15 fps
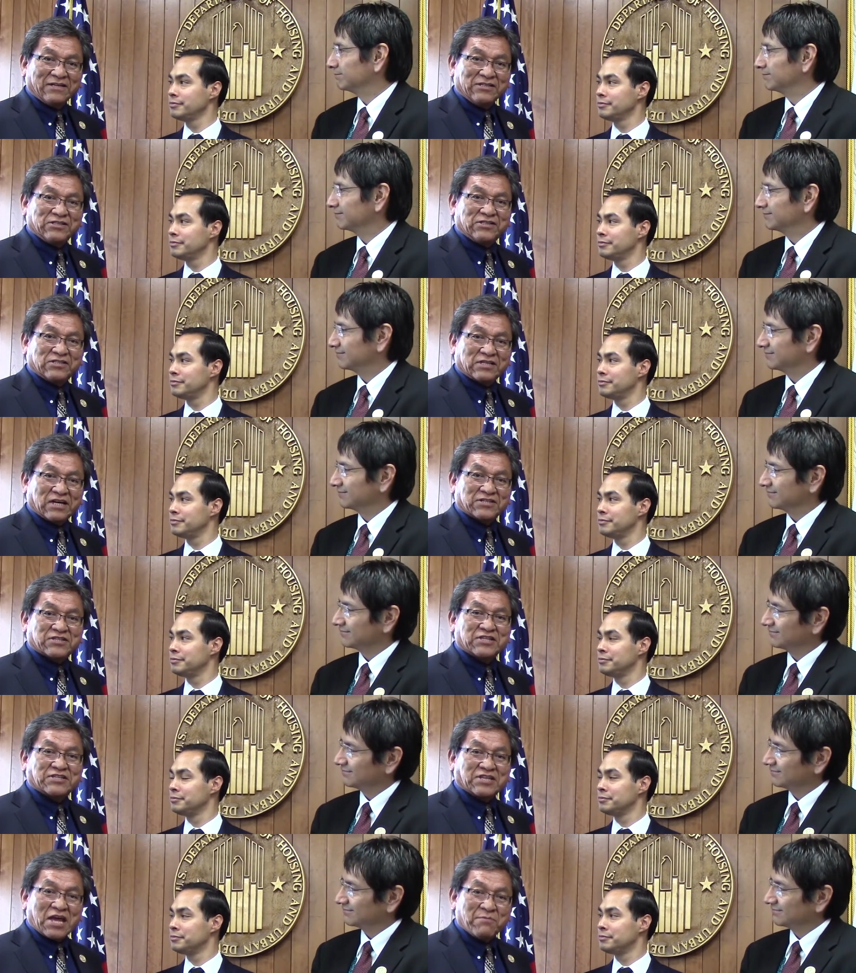Speaker 1: is chance
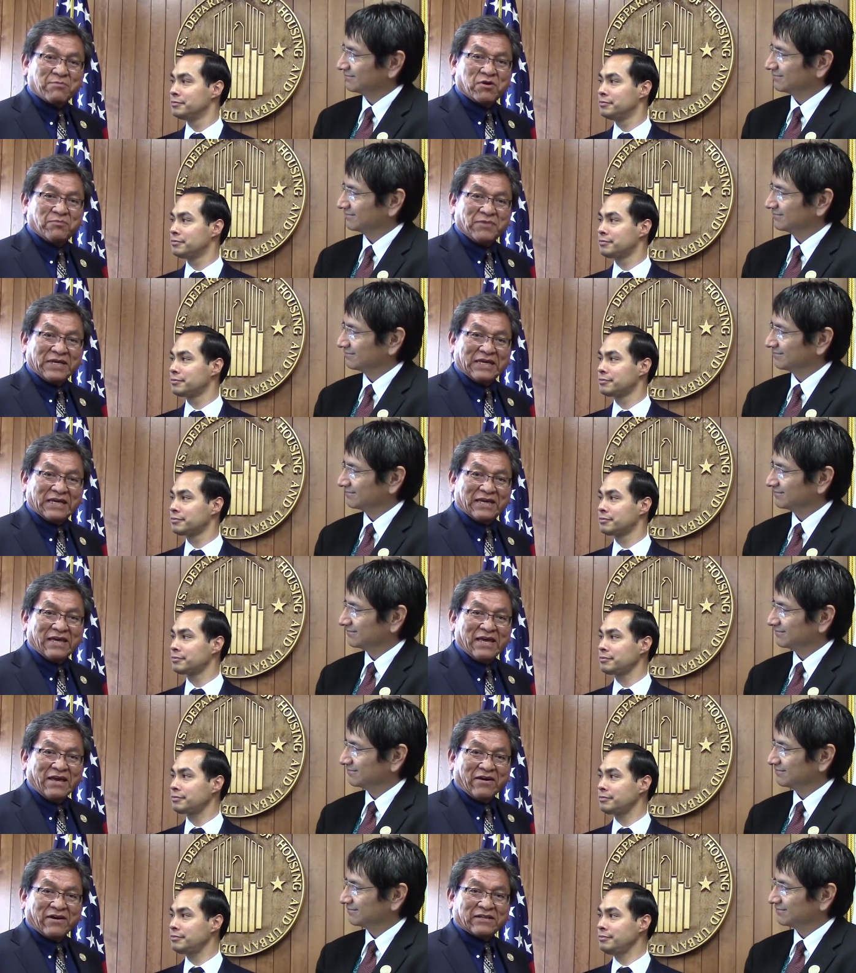at Timber be
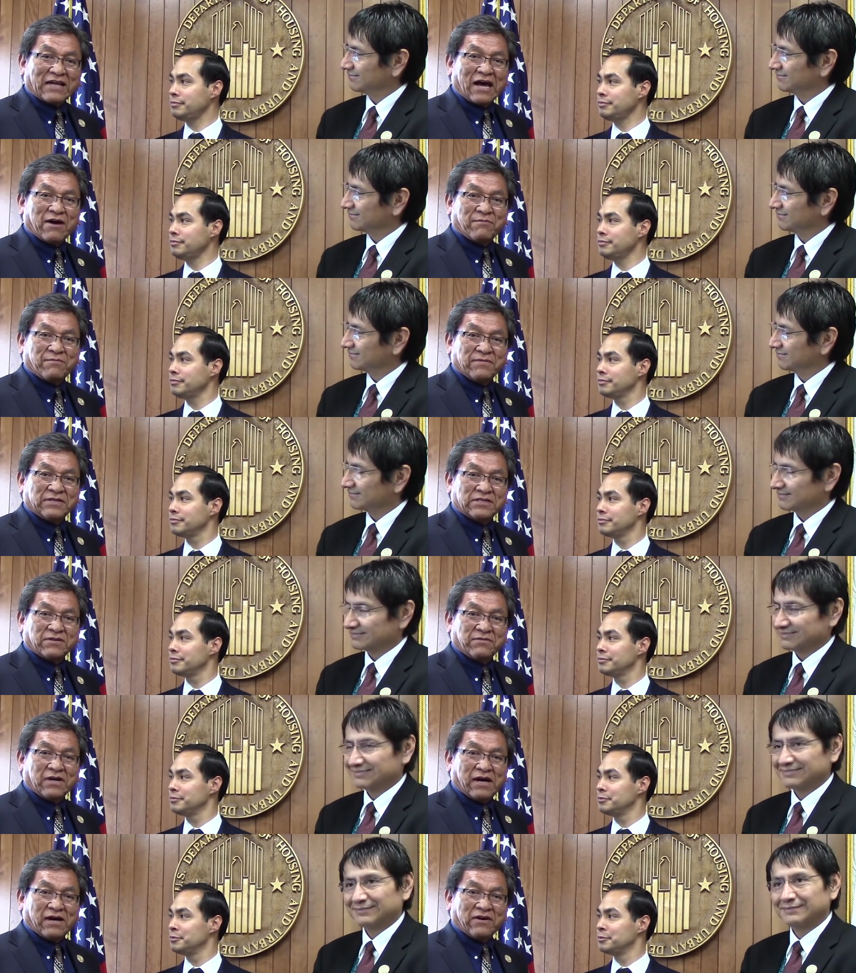hot up with
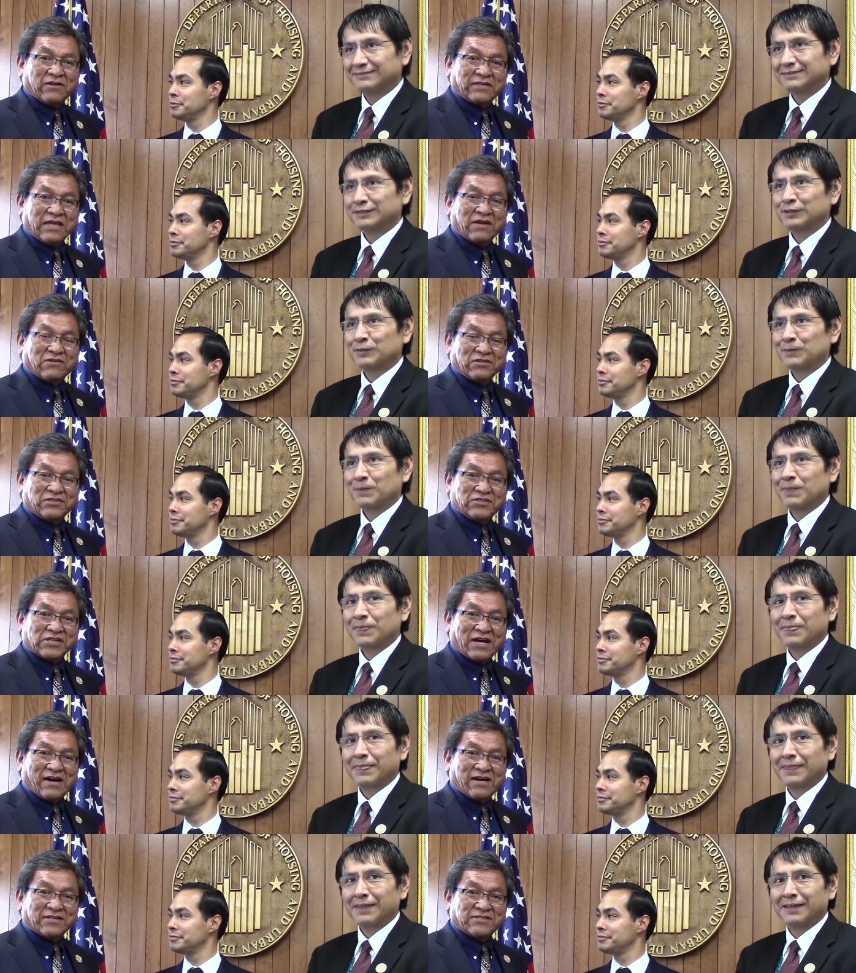hot egg on a
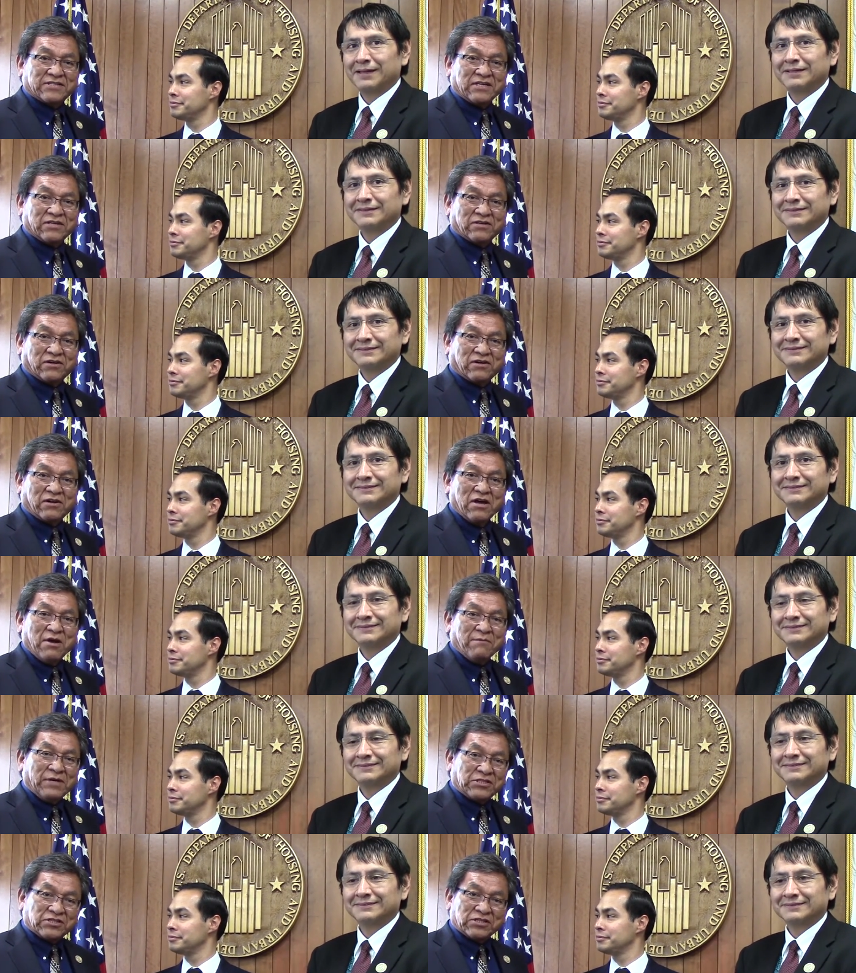hard seat or
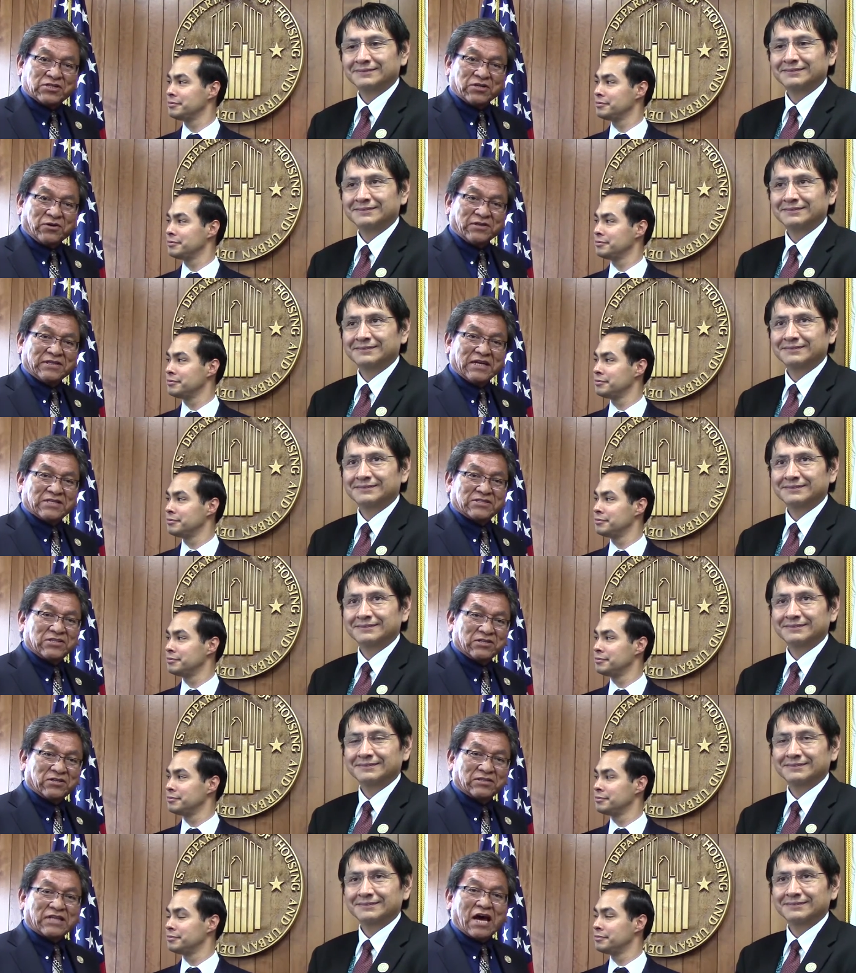which is your hot as she's
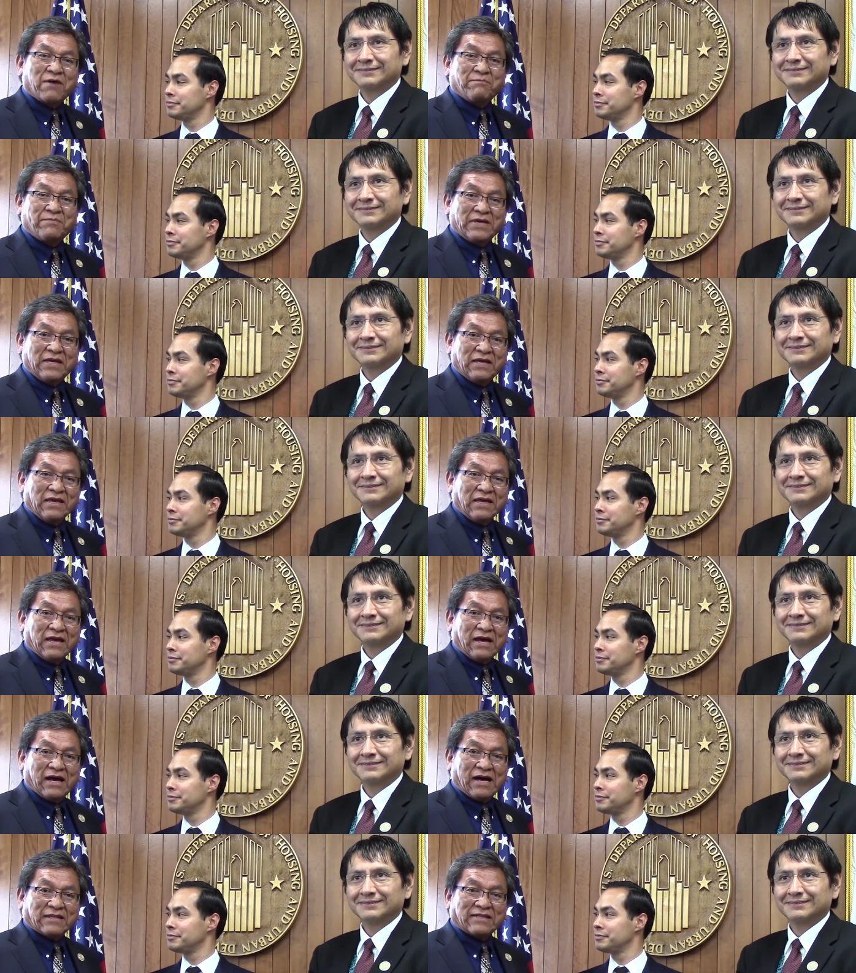hot up
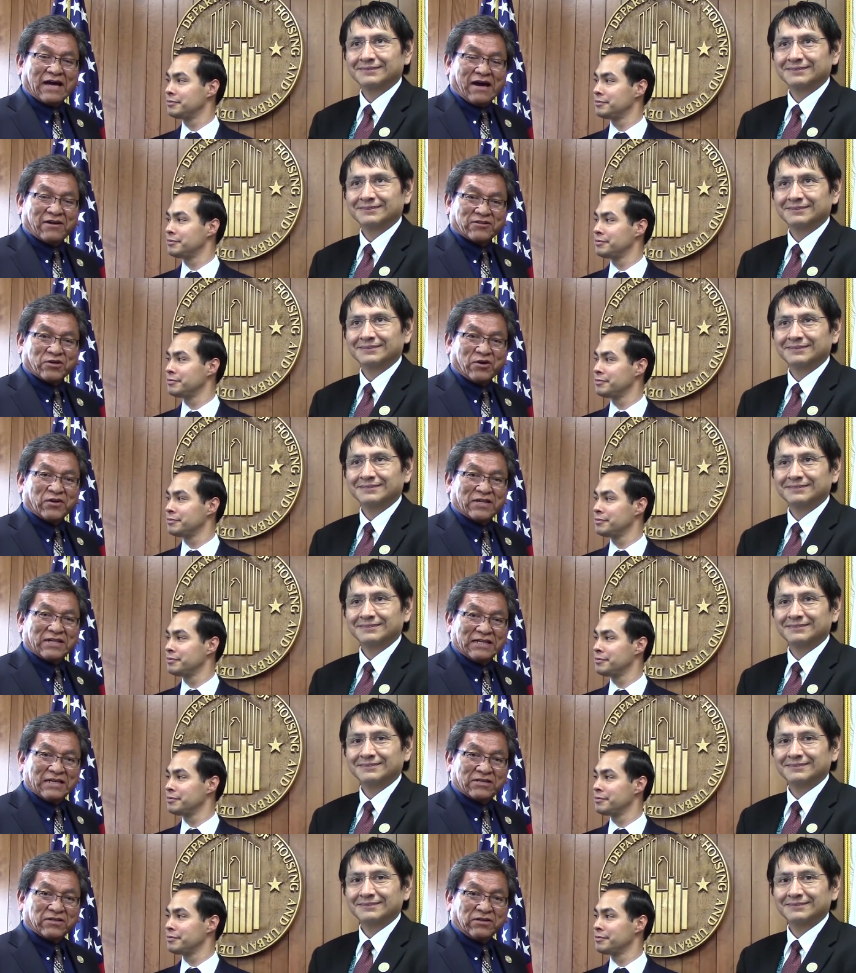at the Hados
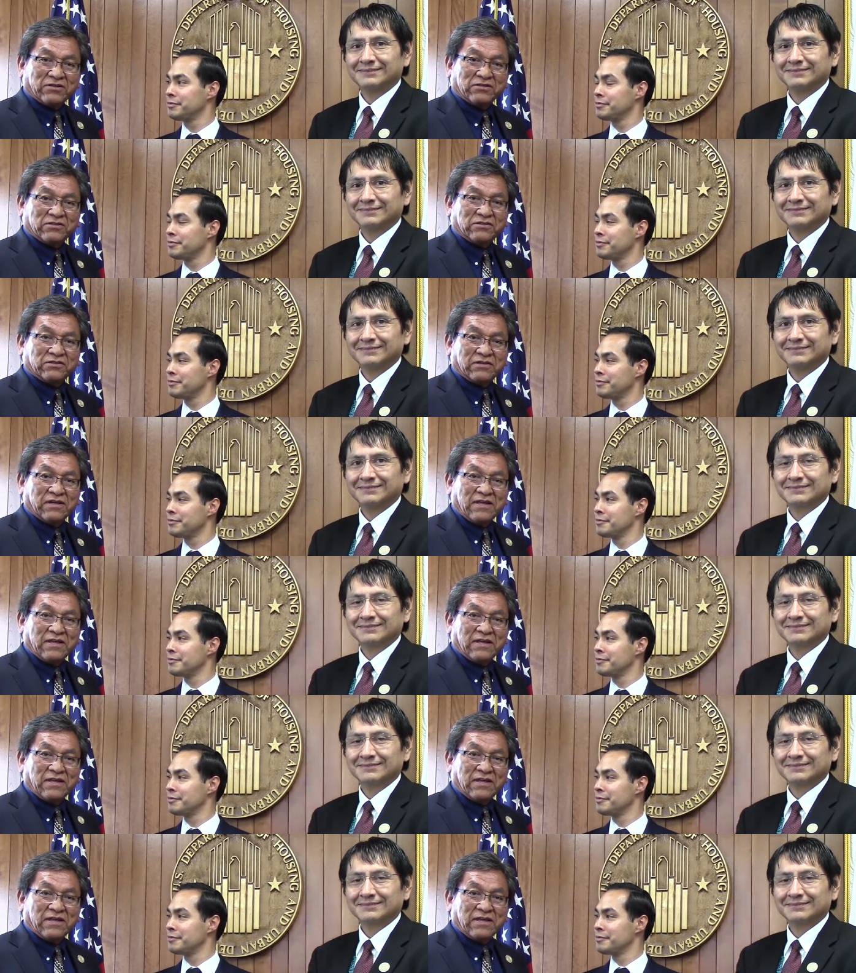Neto.